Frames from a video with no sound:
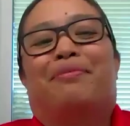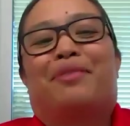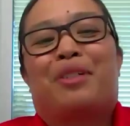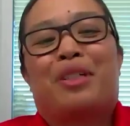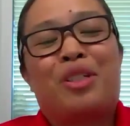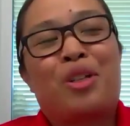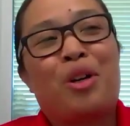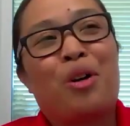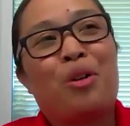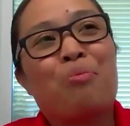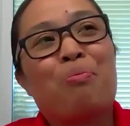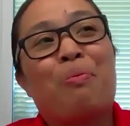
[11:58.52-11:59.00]

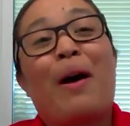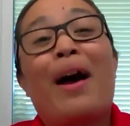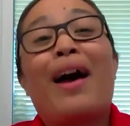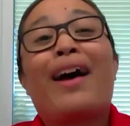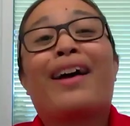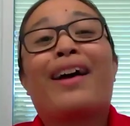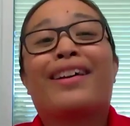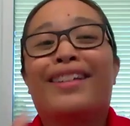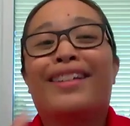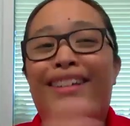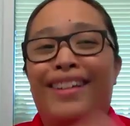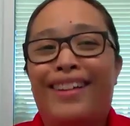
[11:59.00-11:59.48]
So okay.
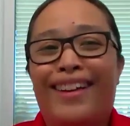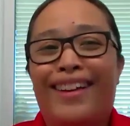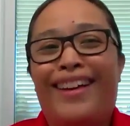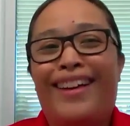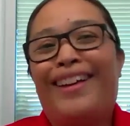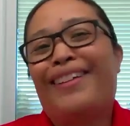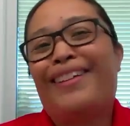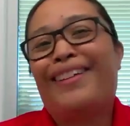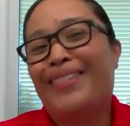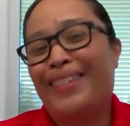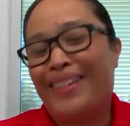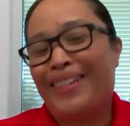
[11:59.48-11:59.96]
back in the
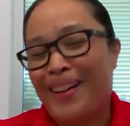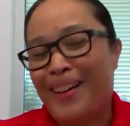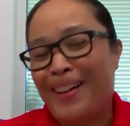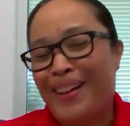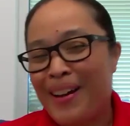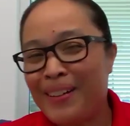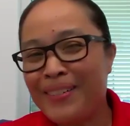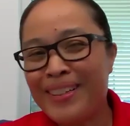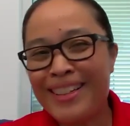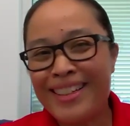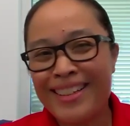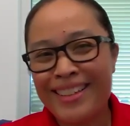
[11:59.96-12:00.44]
day when
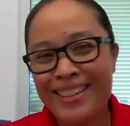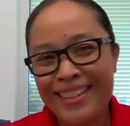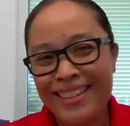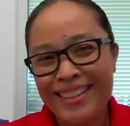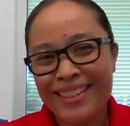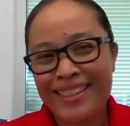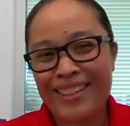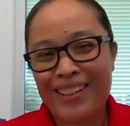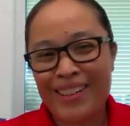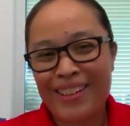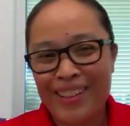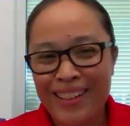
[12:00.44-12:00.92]
I was
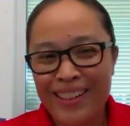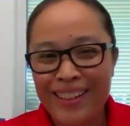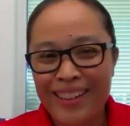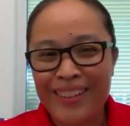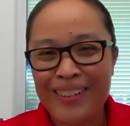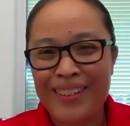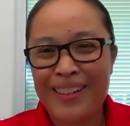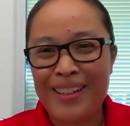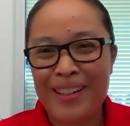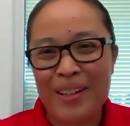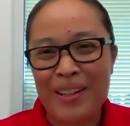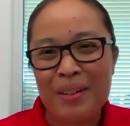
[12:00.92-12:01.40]
starting
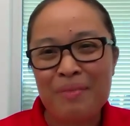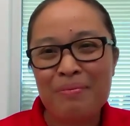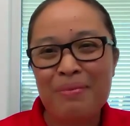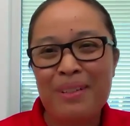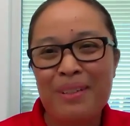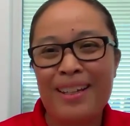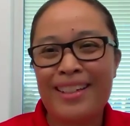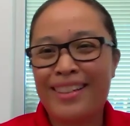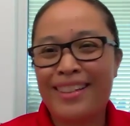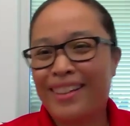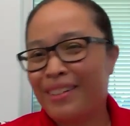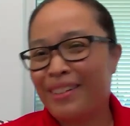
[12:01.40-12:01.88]
on the help
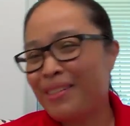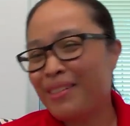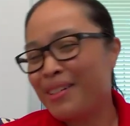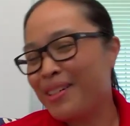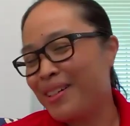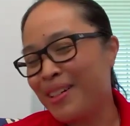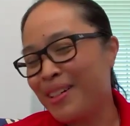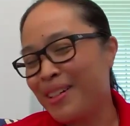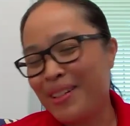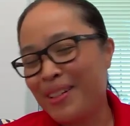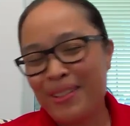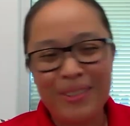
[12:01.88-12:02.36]
desk, there
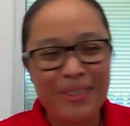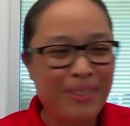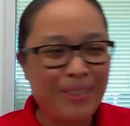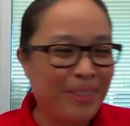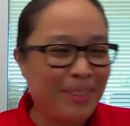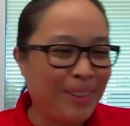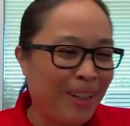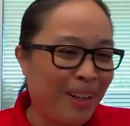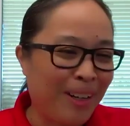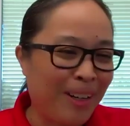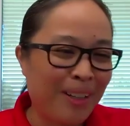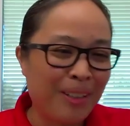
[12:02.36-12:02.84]
was
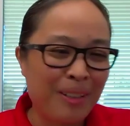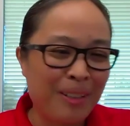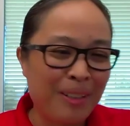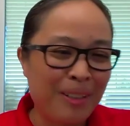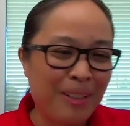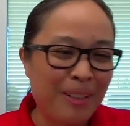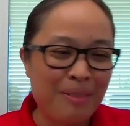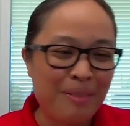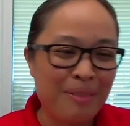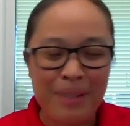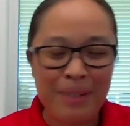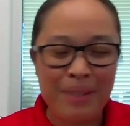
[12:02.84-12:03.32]
no
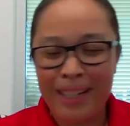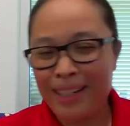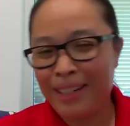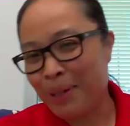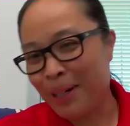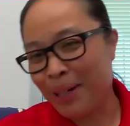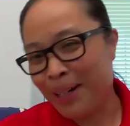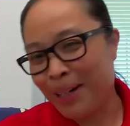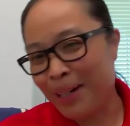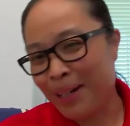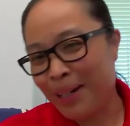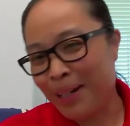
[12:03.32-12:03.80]

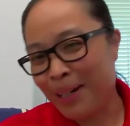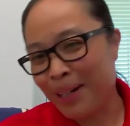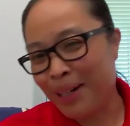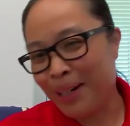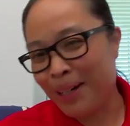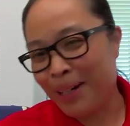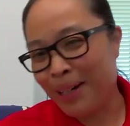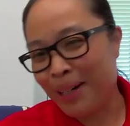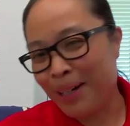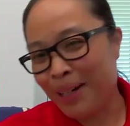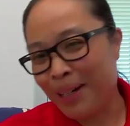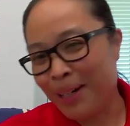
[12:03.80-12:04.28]
automated bots
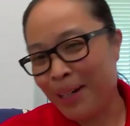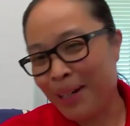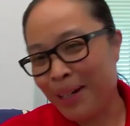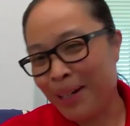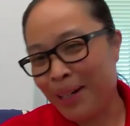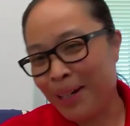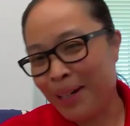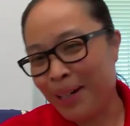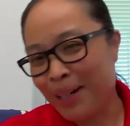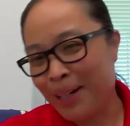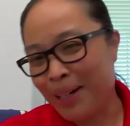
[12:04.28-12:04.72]
or chats or